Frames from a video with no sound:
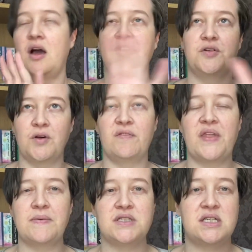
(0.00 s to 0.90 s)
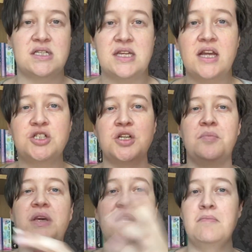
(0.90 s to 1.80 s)
I don't know if that was his intention,
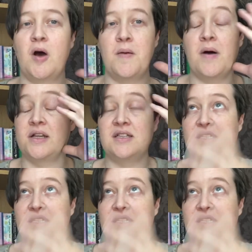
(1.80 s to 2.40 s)
but in my mind,